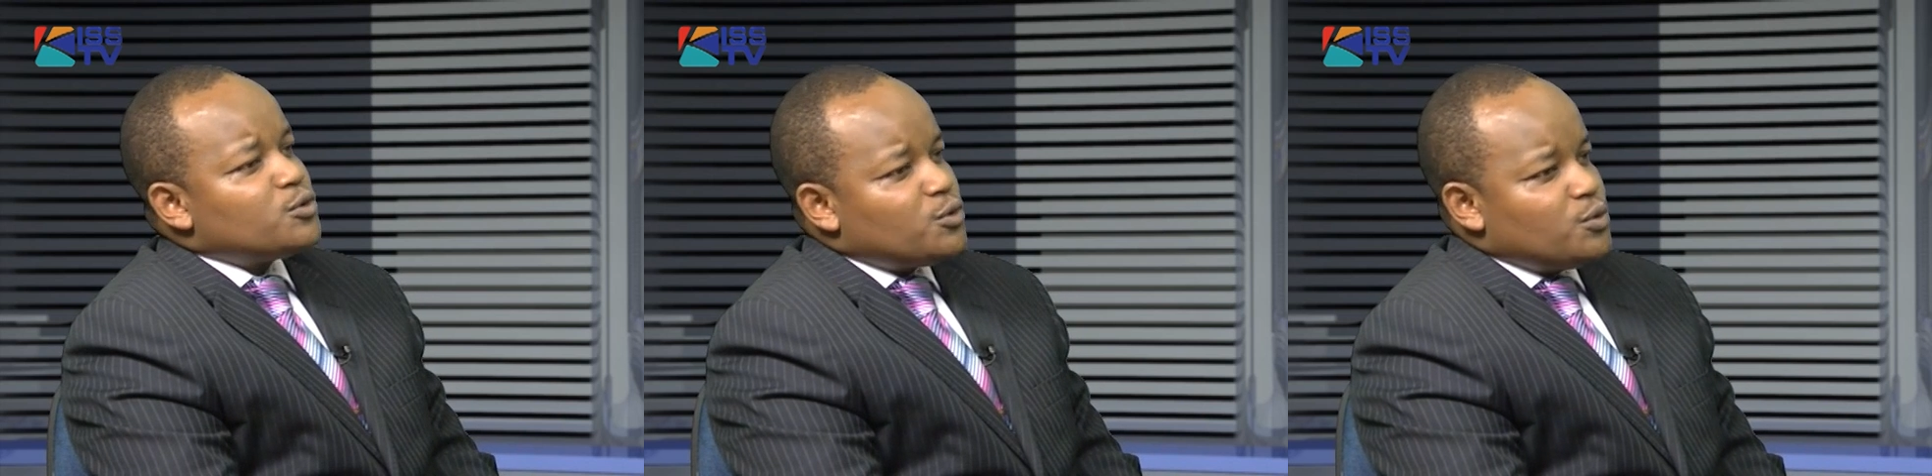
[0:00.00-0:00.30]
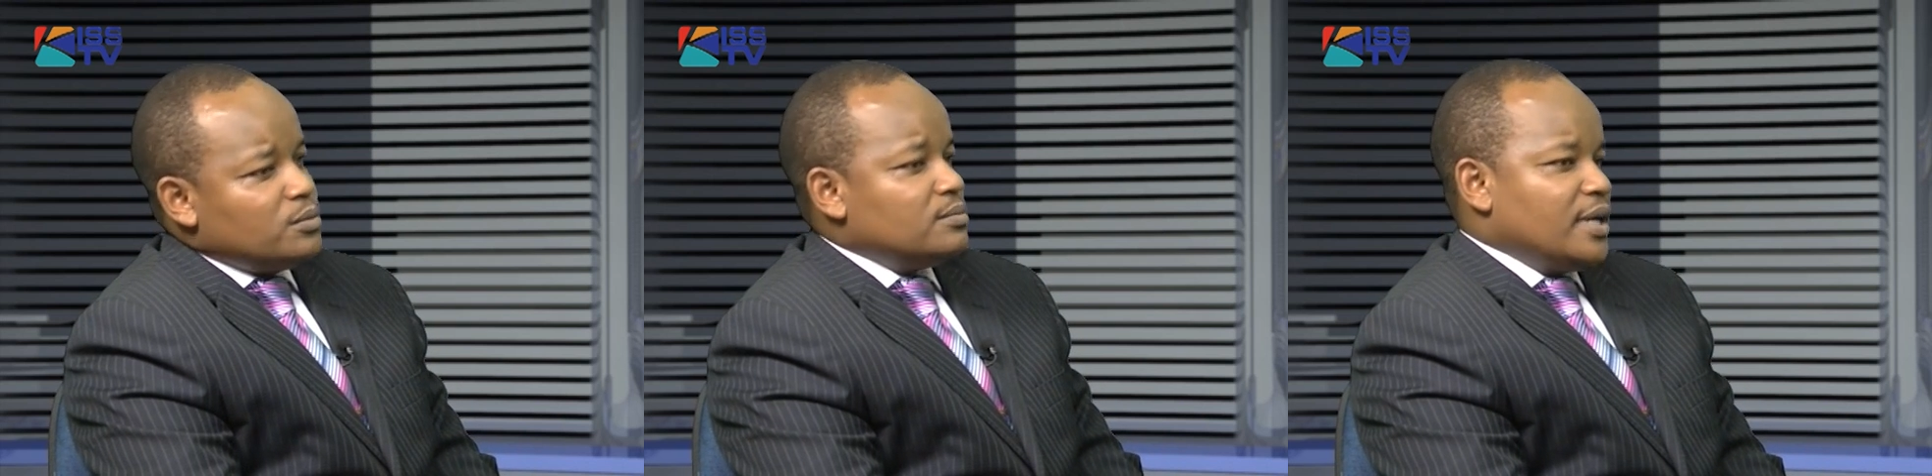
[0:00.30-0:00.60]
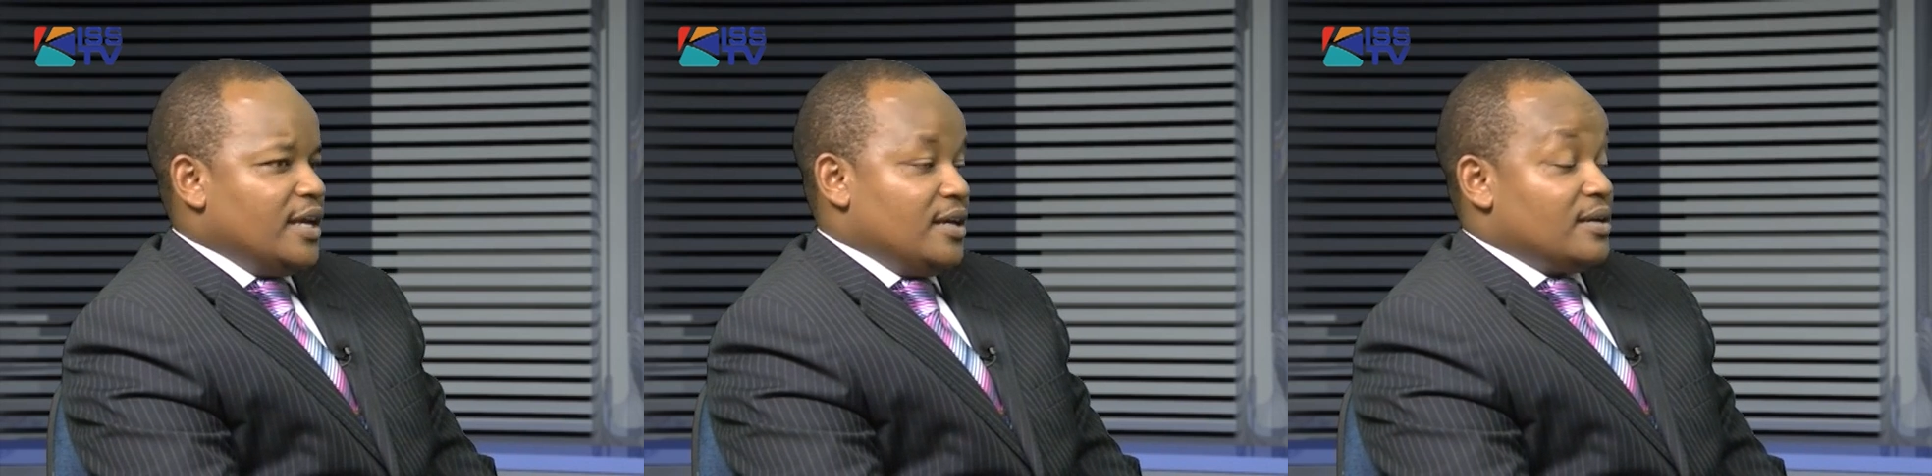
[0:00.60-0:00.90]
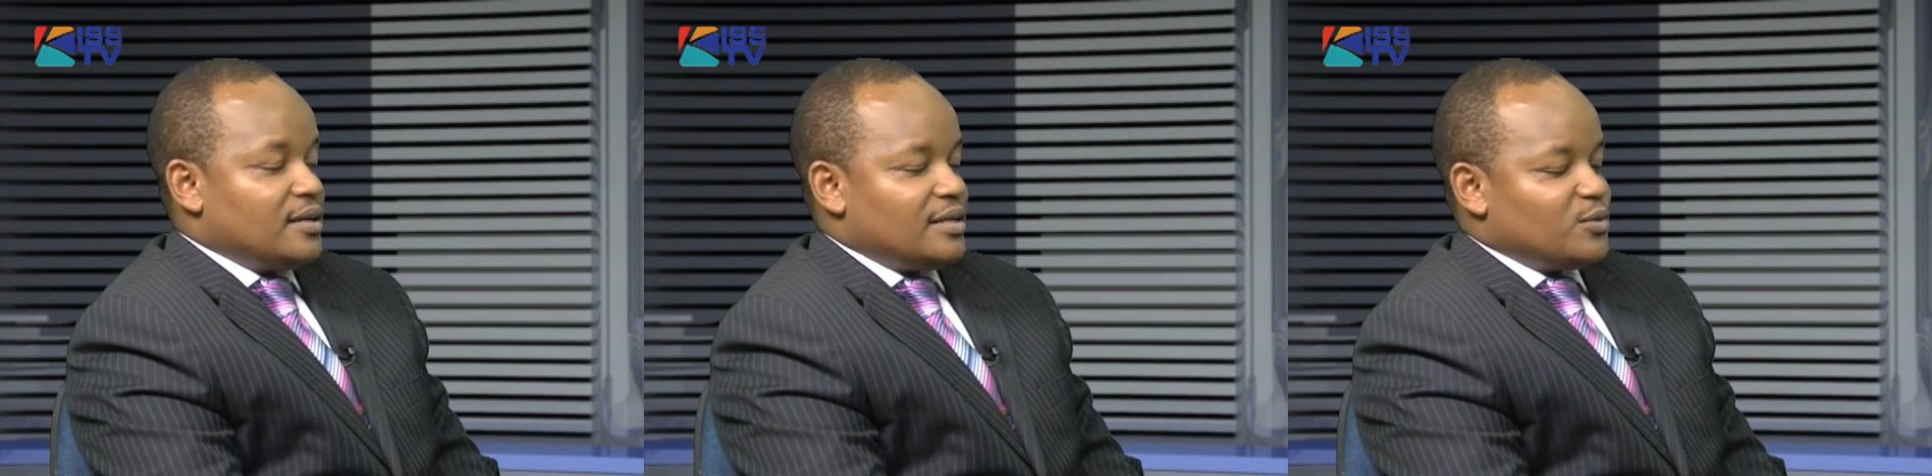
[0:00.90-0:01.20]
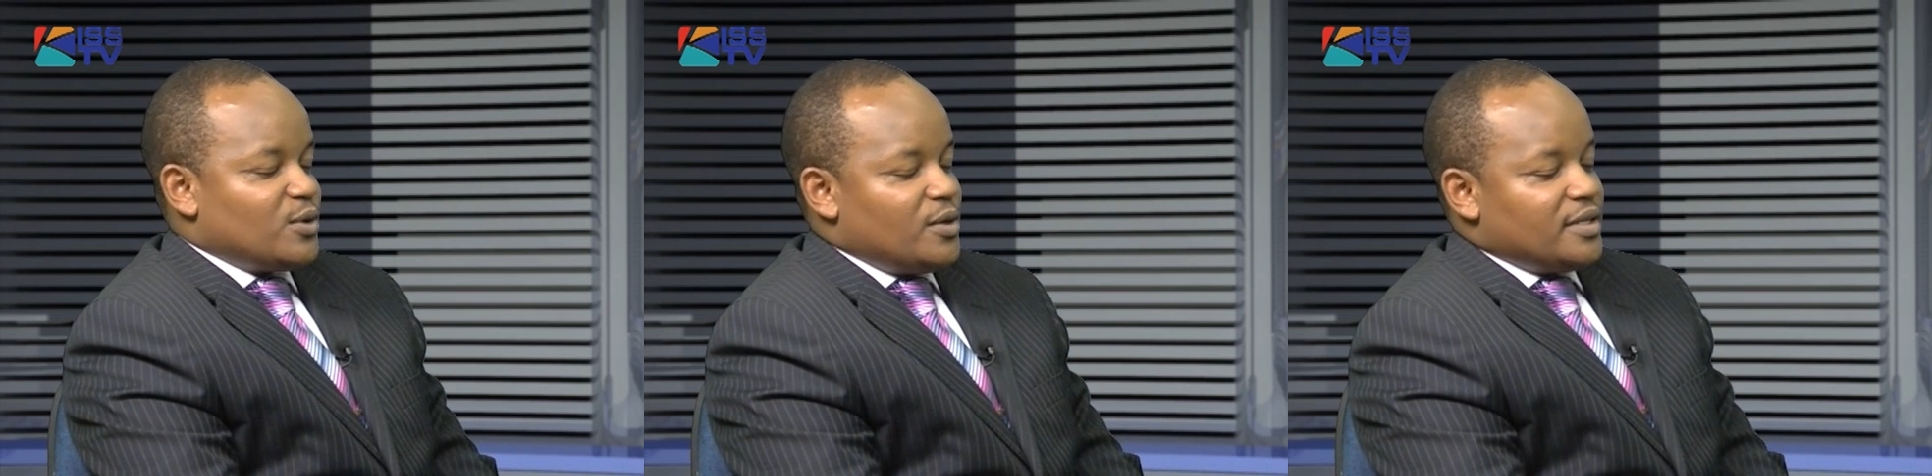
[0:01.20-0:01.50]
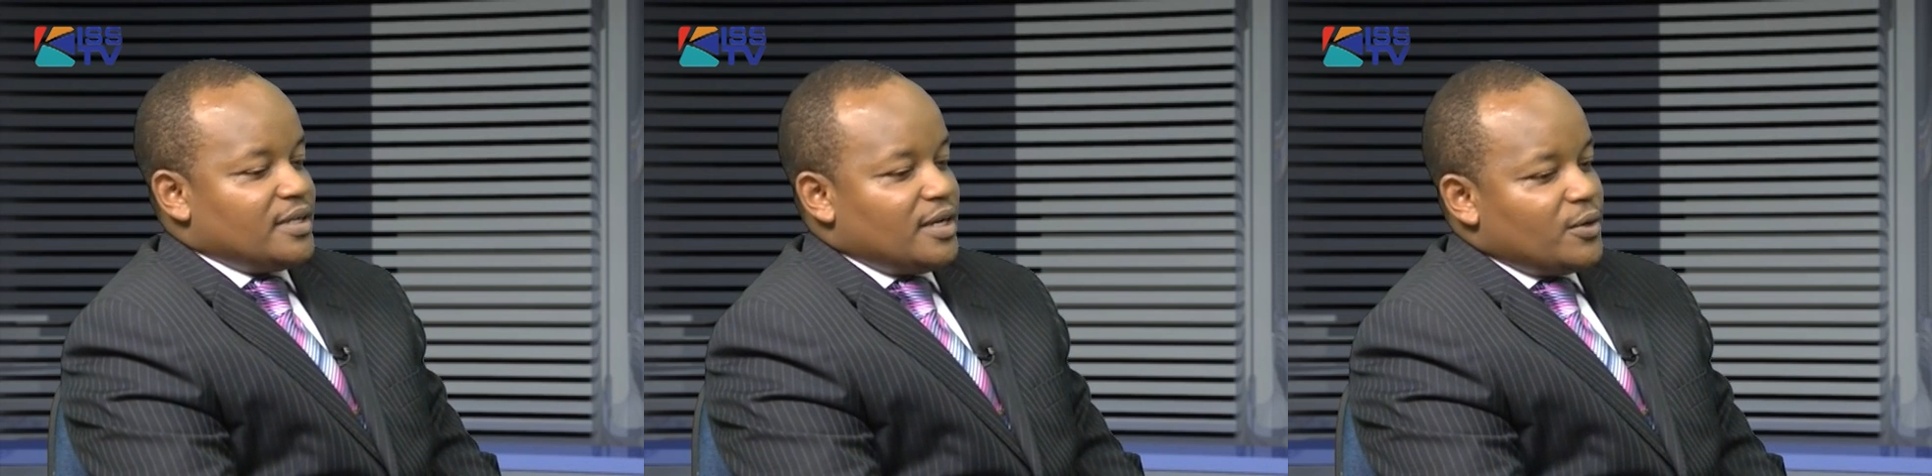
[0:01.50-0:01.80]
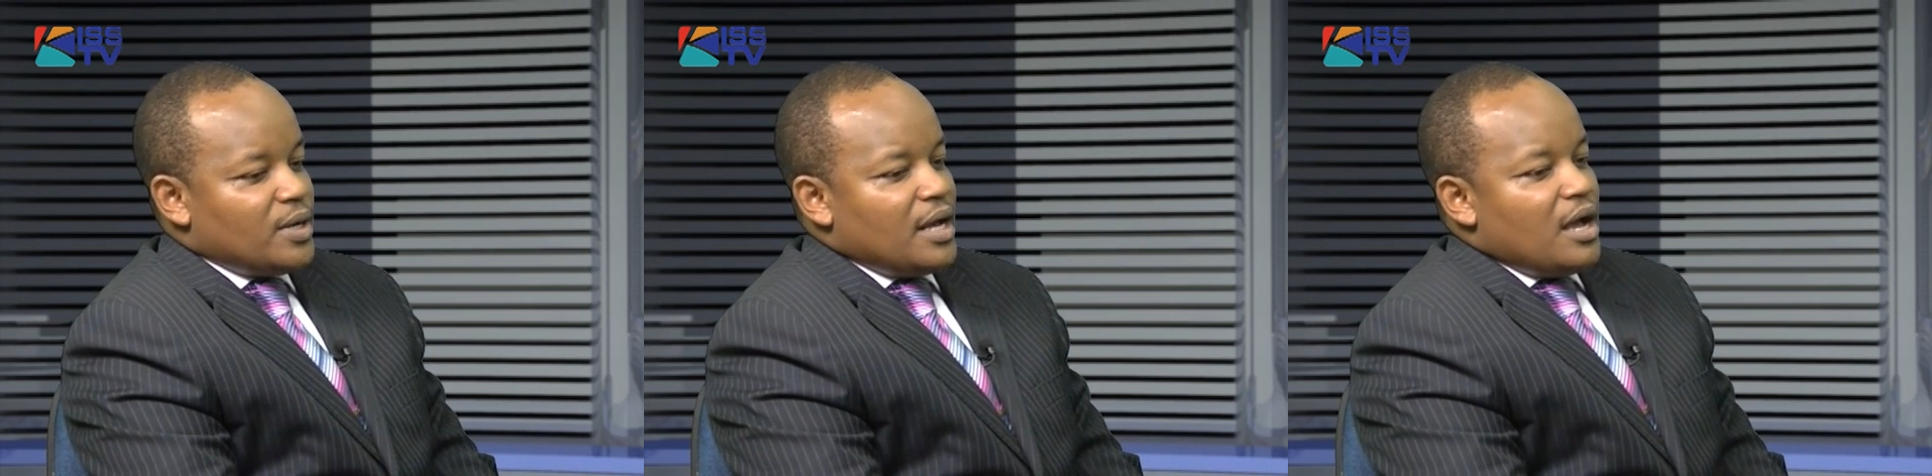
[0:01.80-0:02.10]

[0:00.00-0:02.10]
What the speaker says: 2A, as we call it now,